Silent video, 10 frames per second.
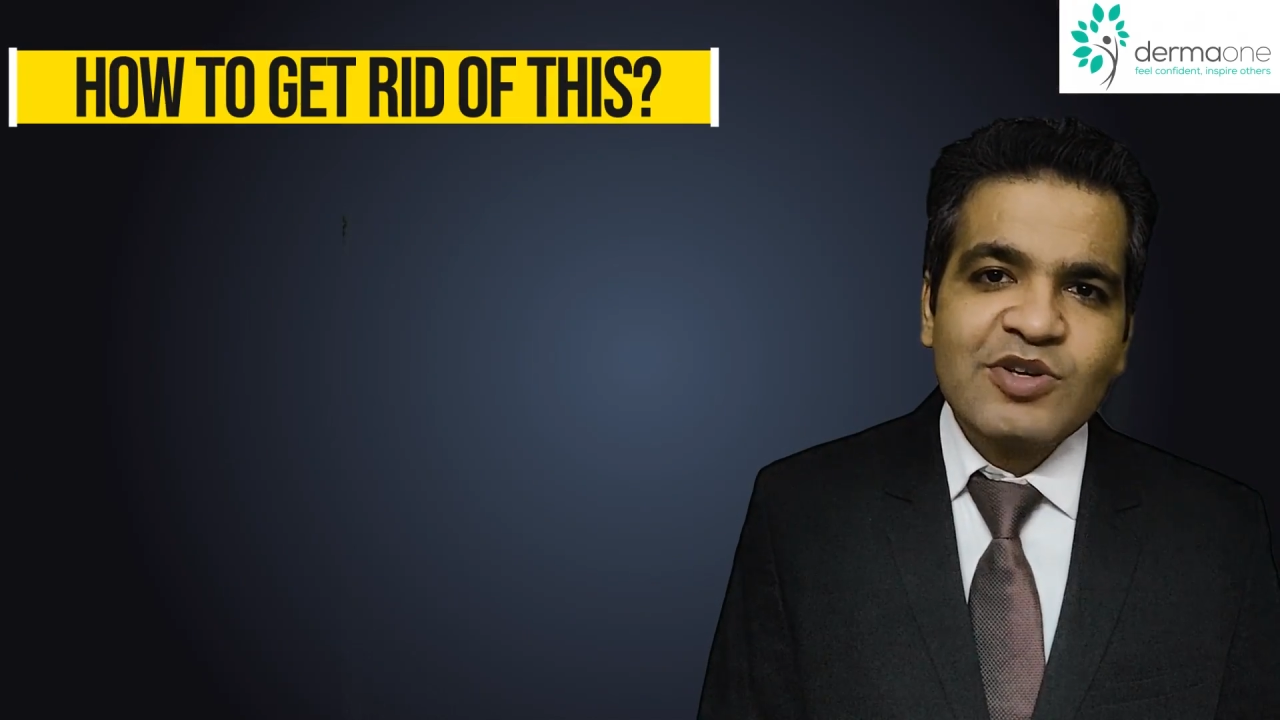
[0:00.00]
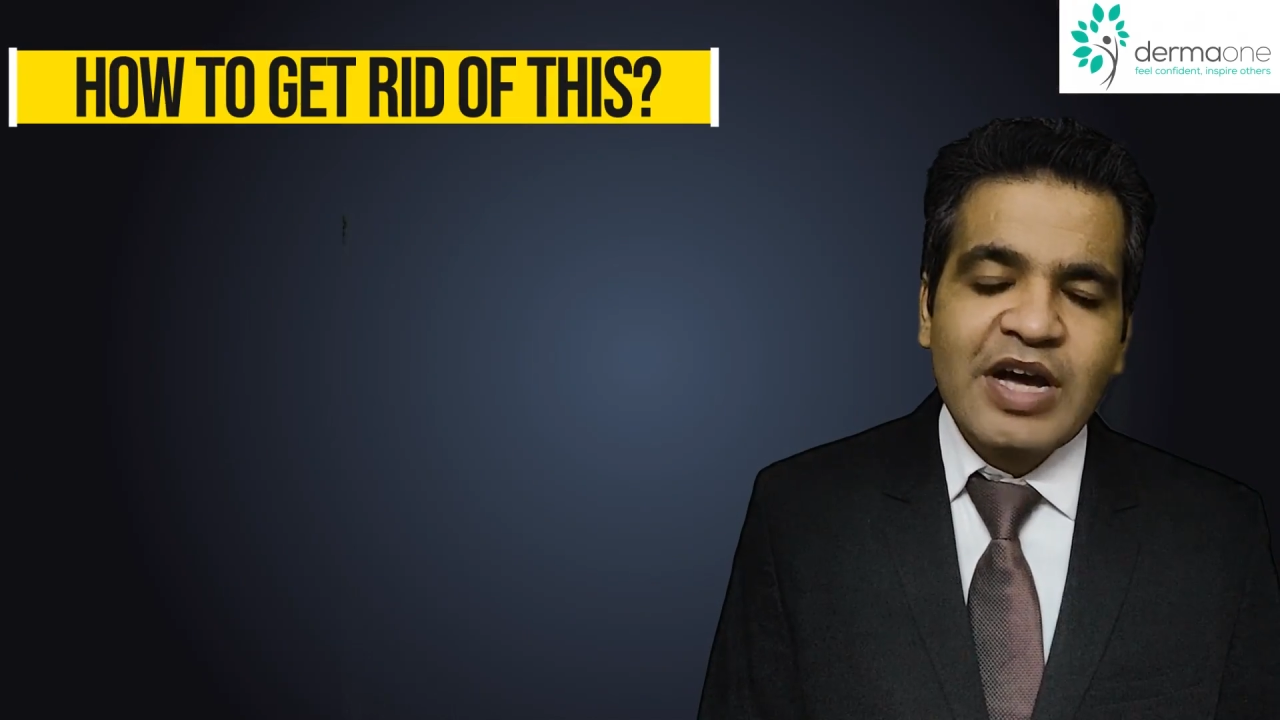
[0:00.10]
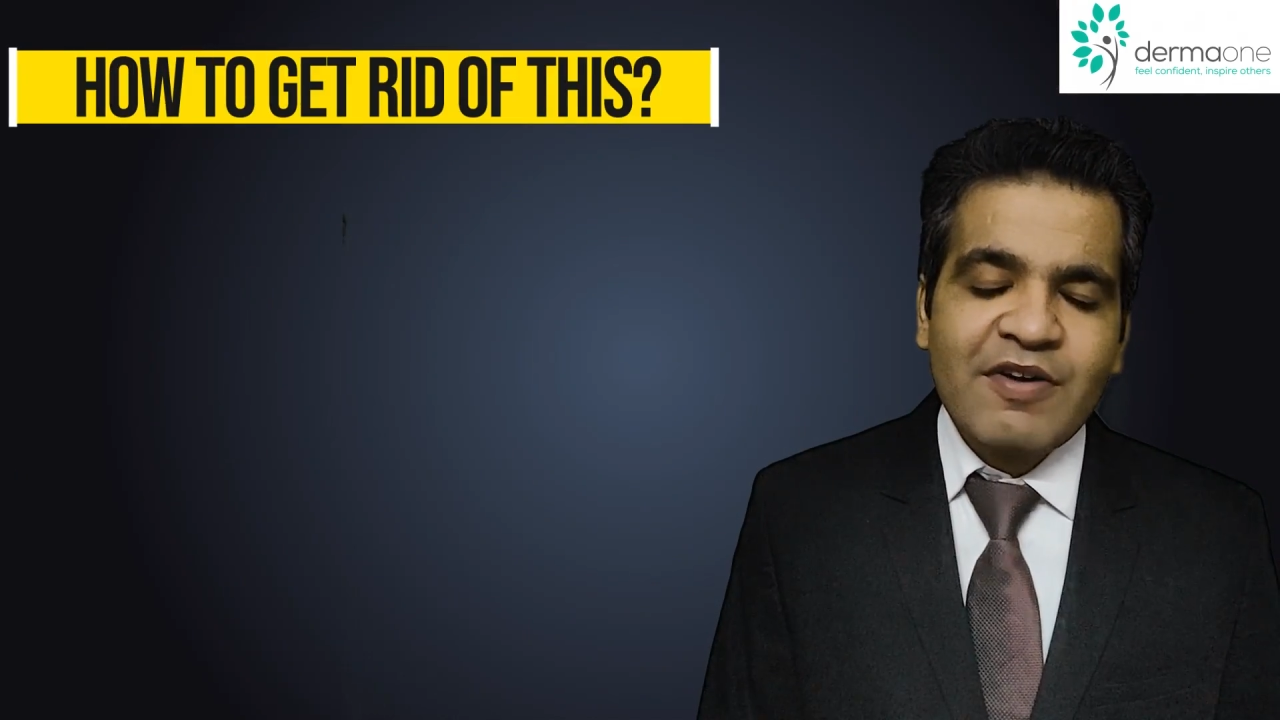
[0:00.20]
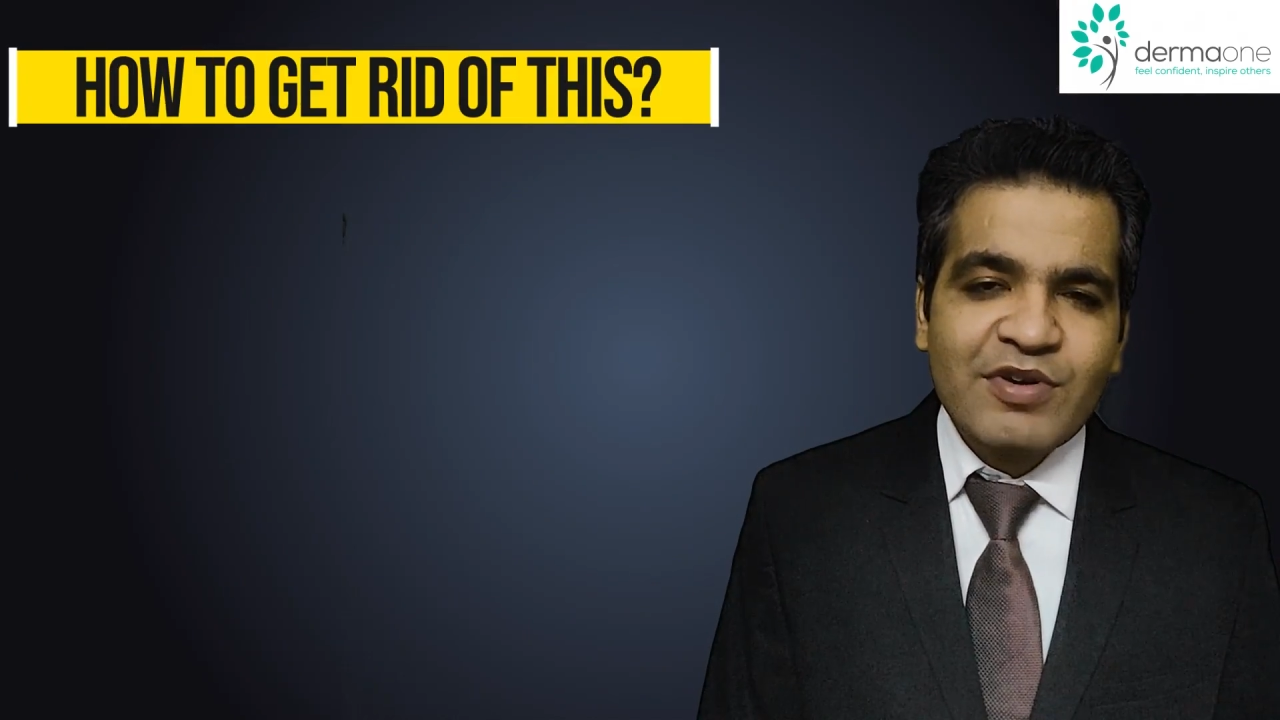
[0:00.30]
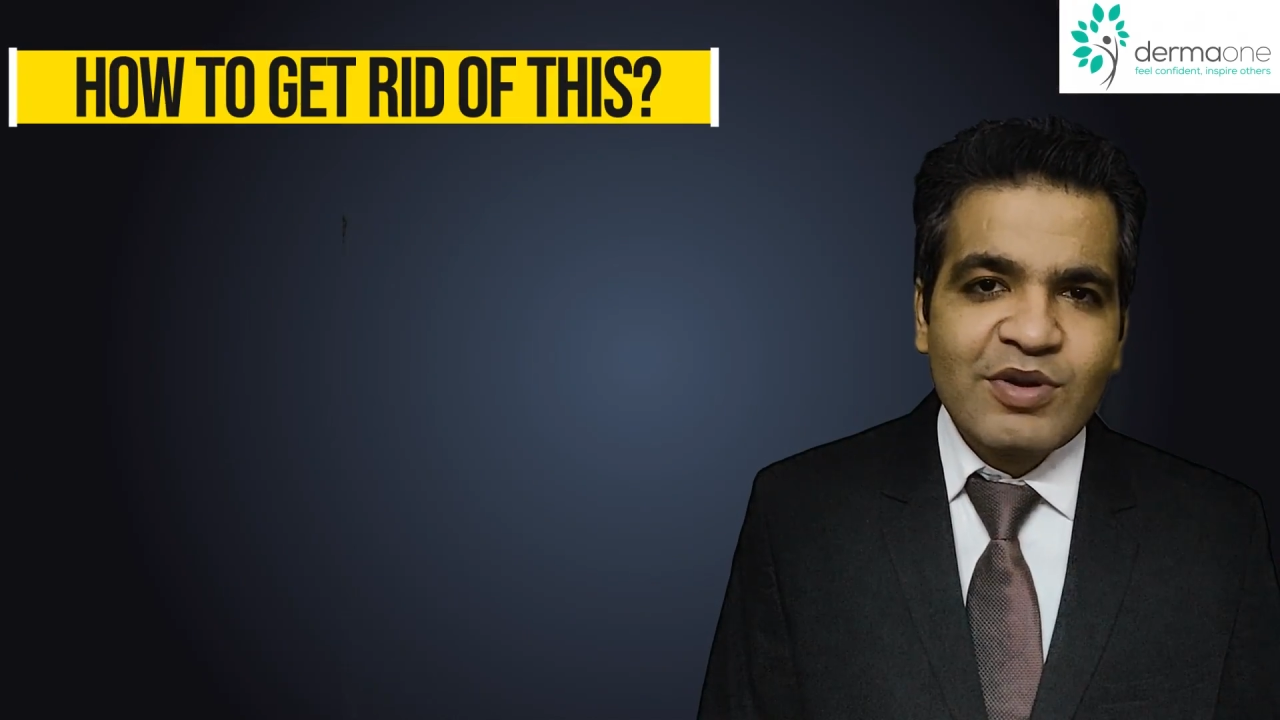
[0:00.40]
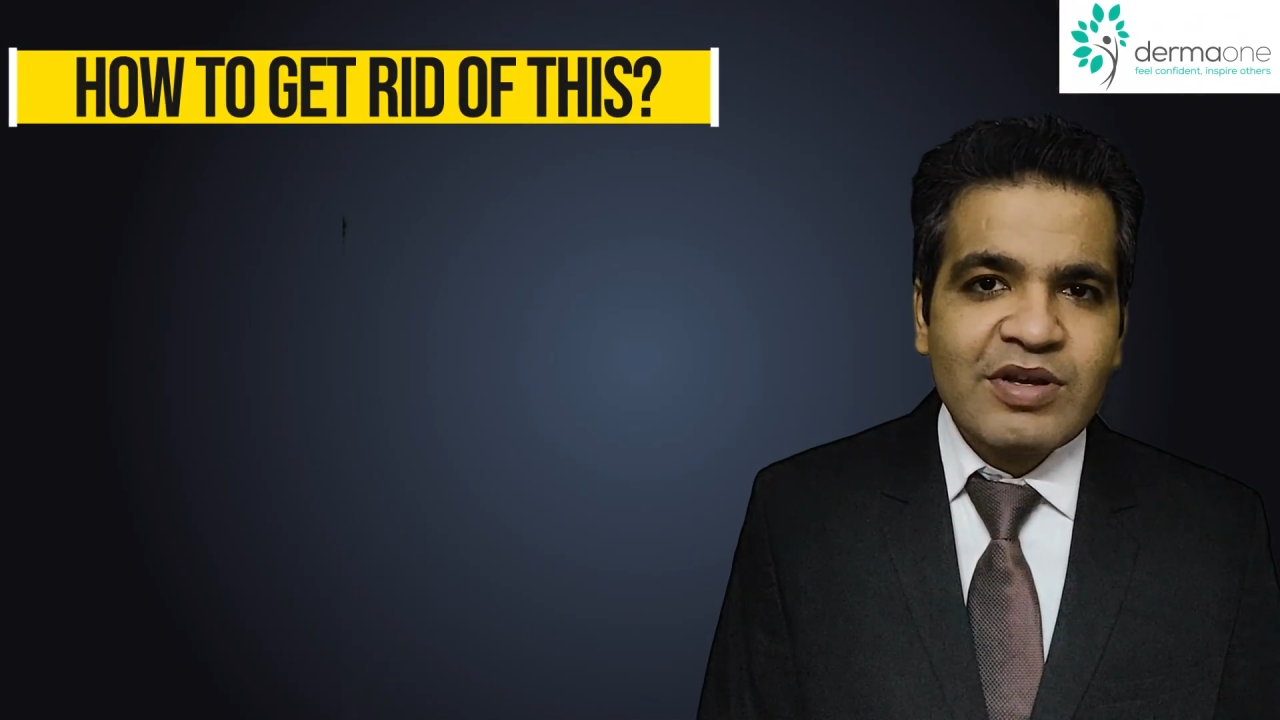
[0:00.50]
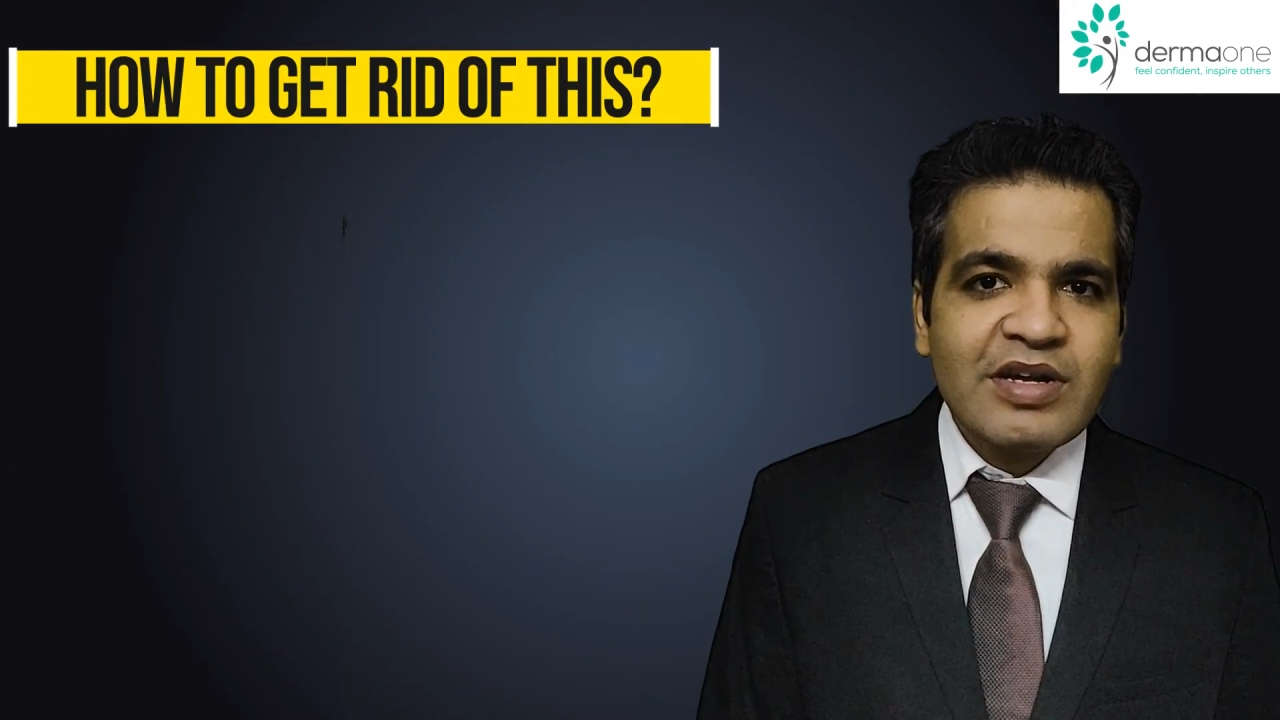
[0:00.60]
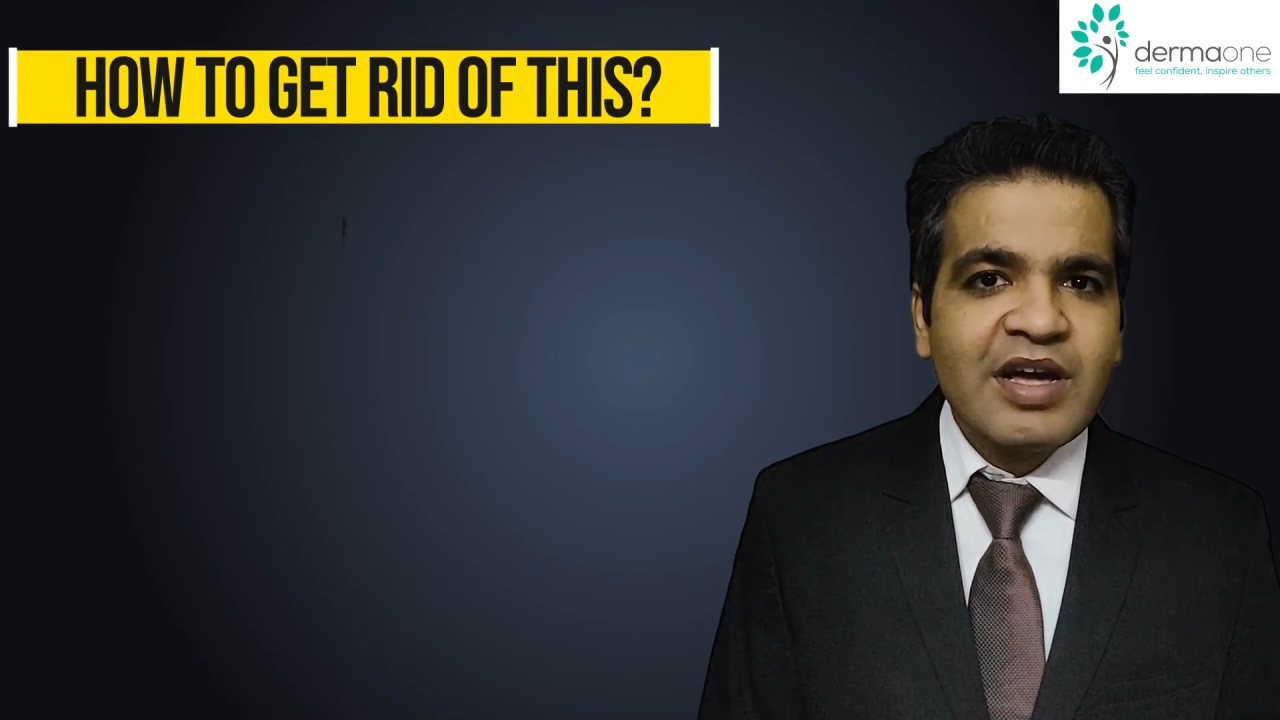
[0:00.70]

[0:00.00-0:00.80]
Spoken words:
you have to learn